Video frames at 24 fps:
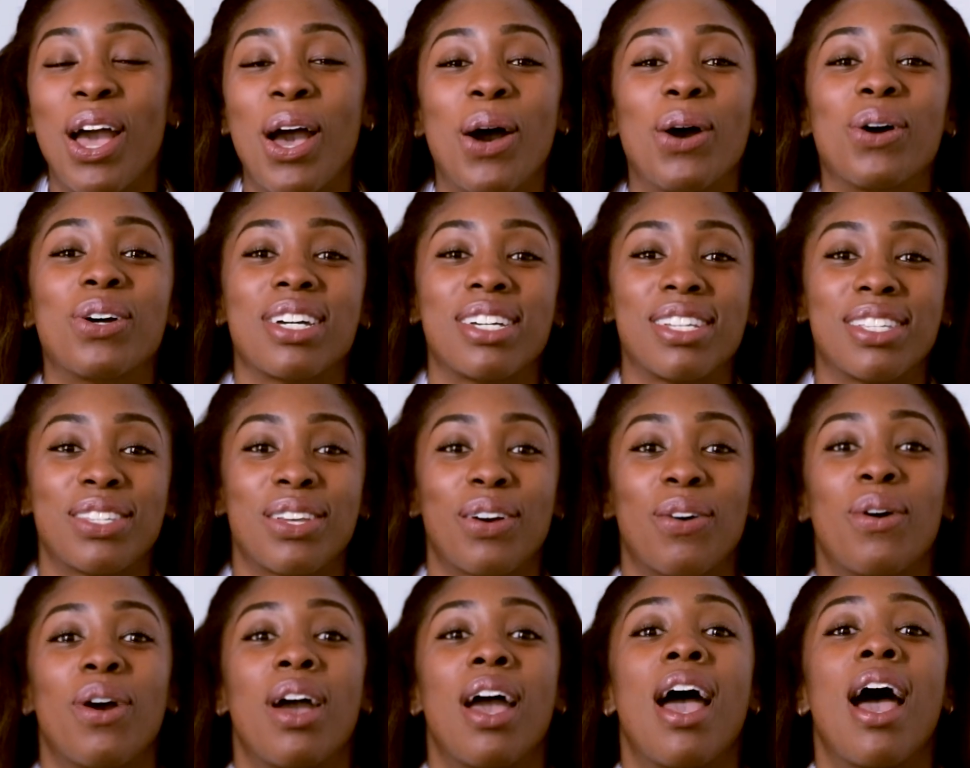Okay,
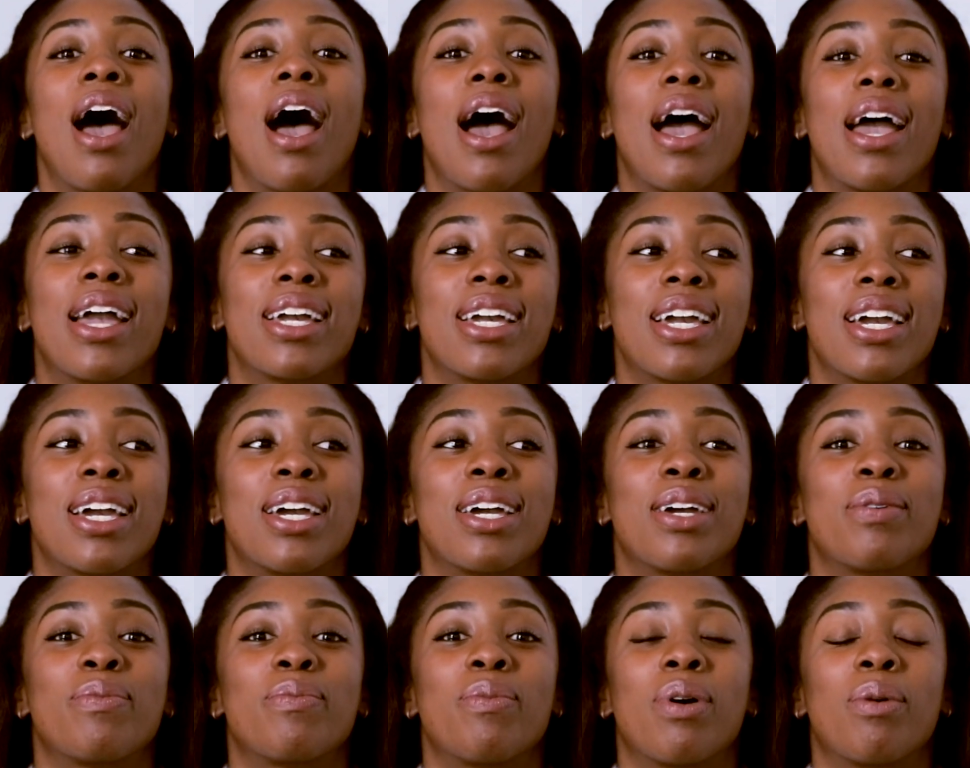so I
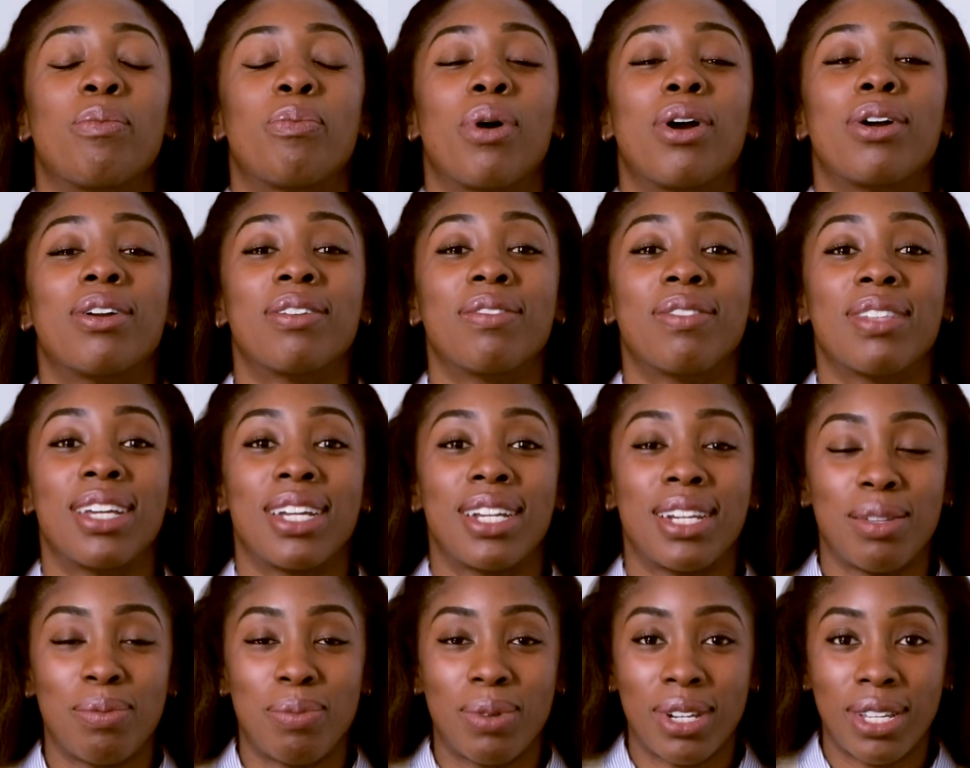am part of the
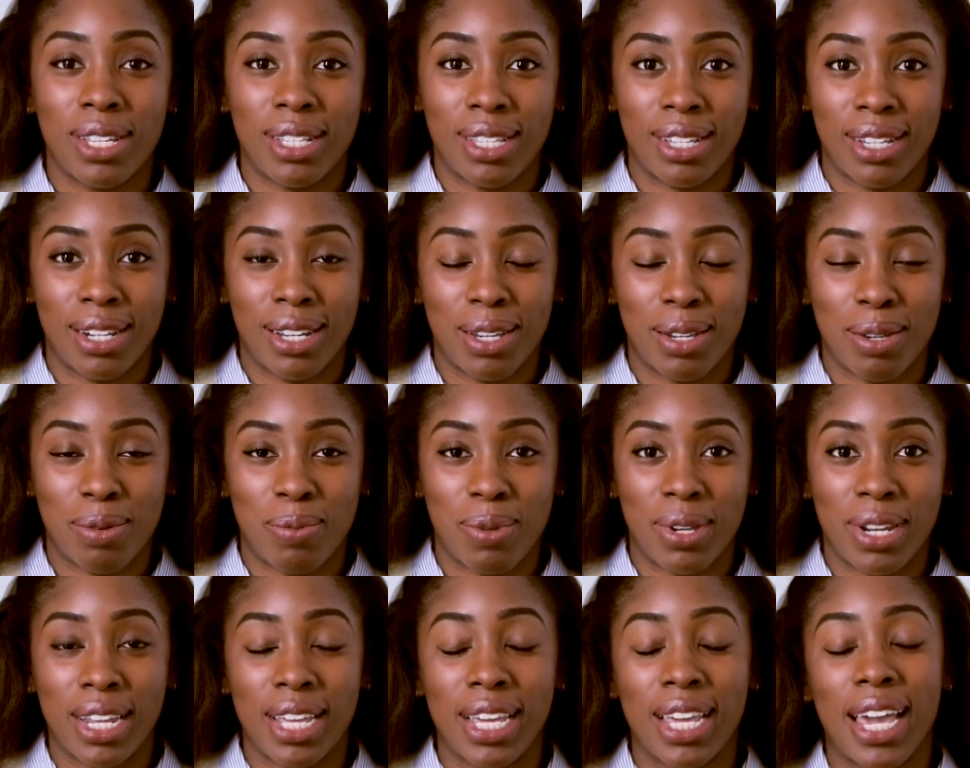Itty Bitty Titty
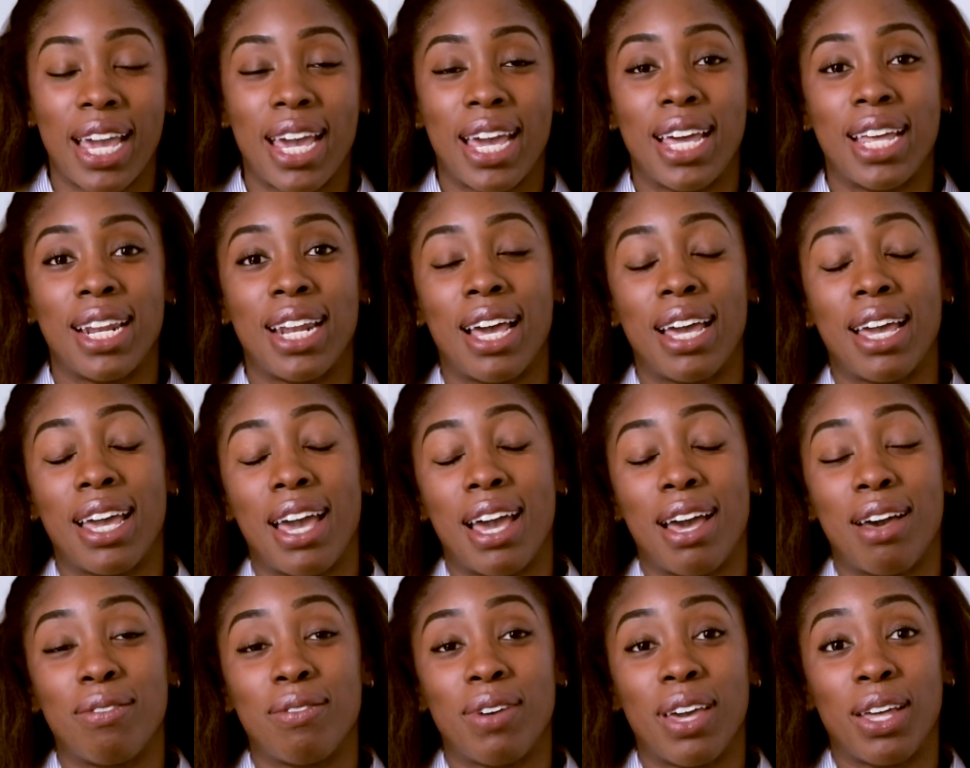Committee, and I
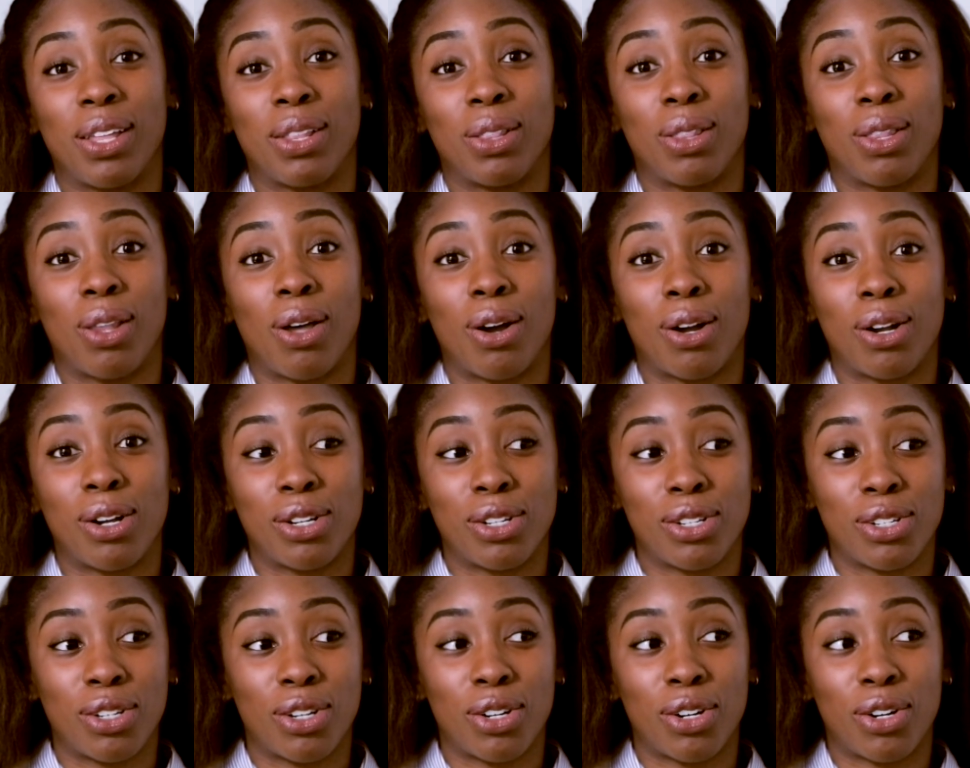have a
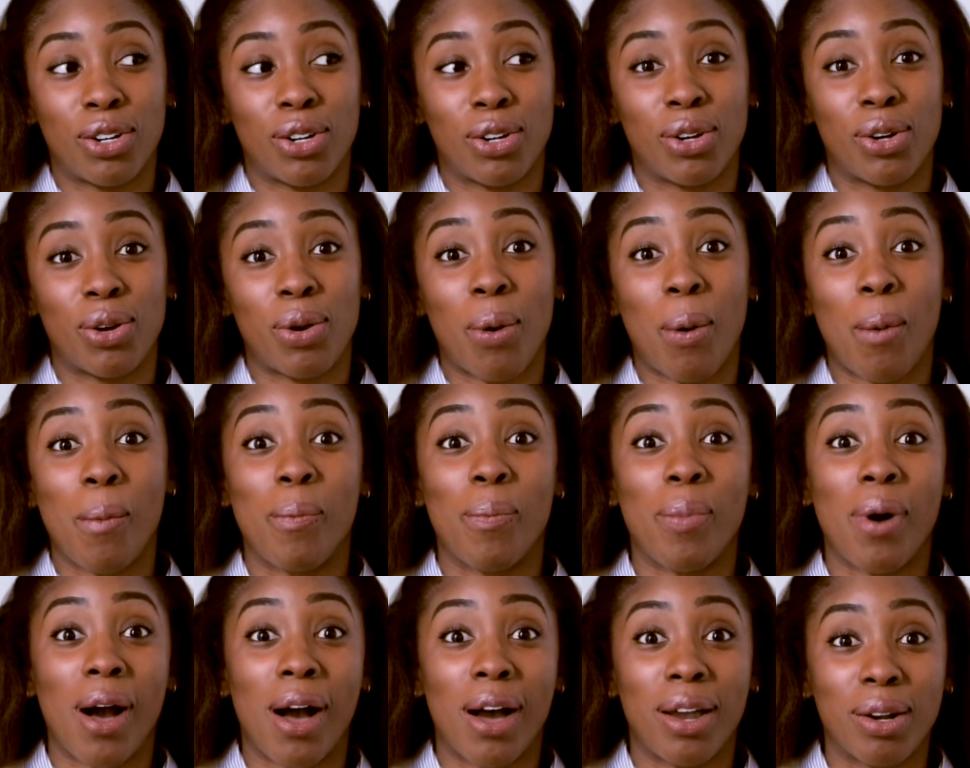larger
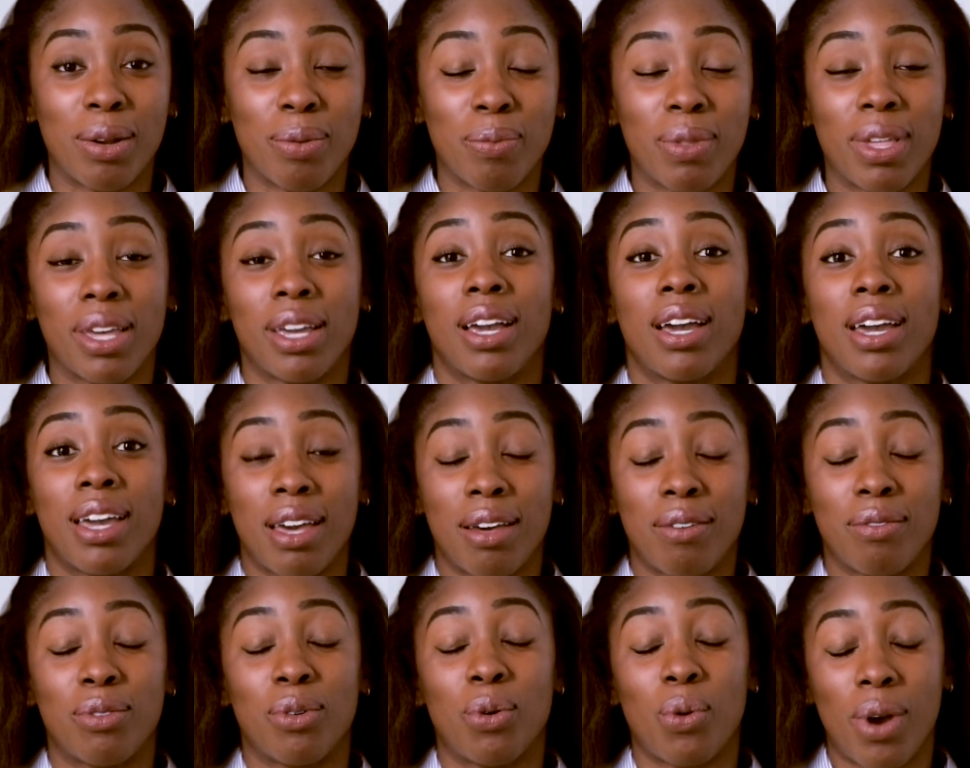bottom. Like I
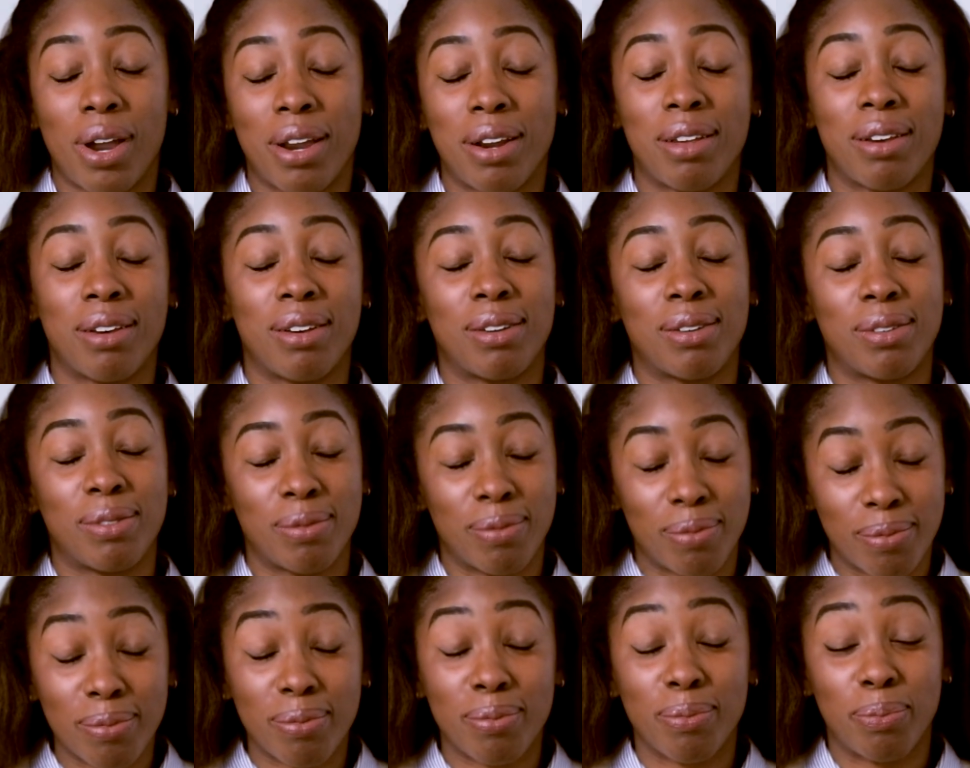have quite a
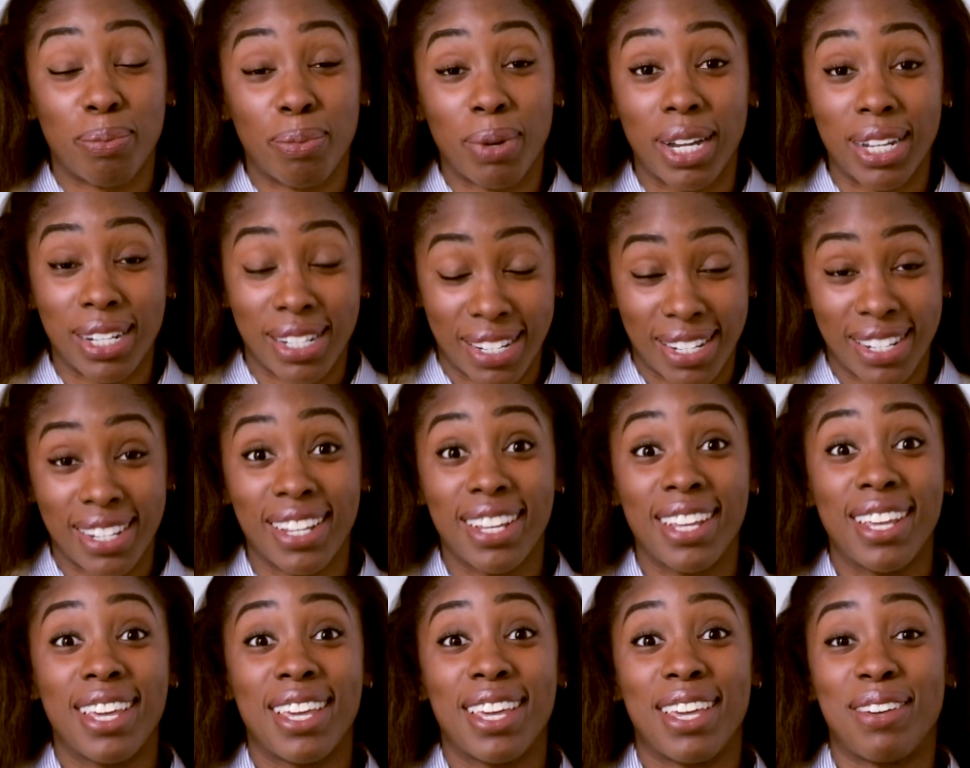butt,
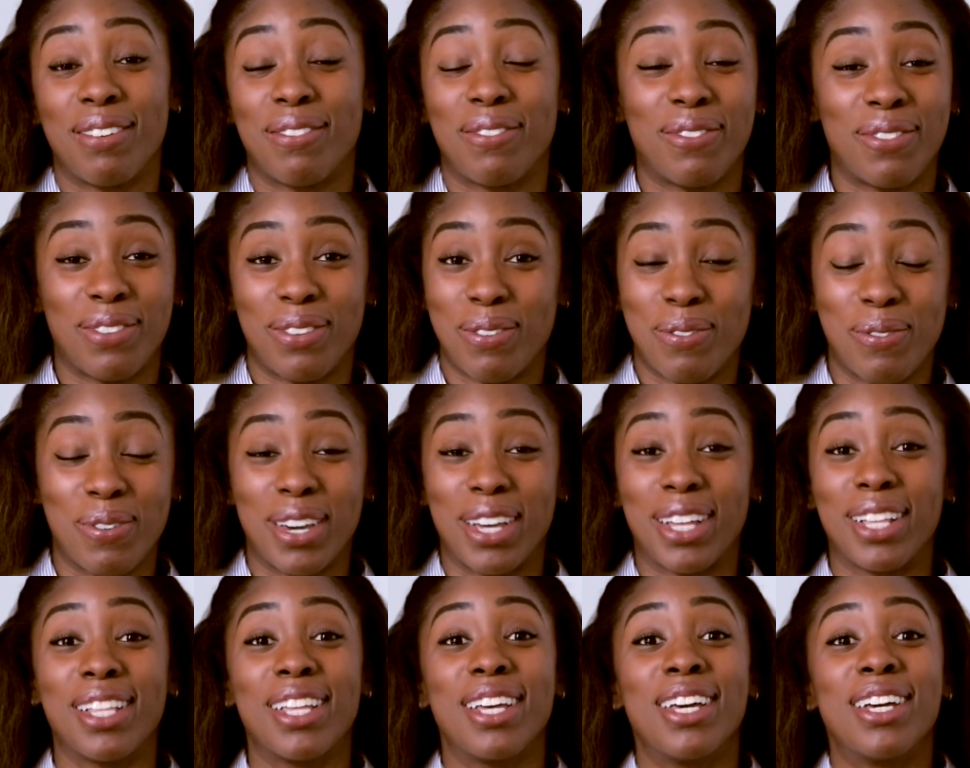if you will.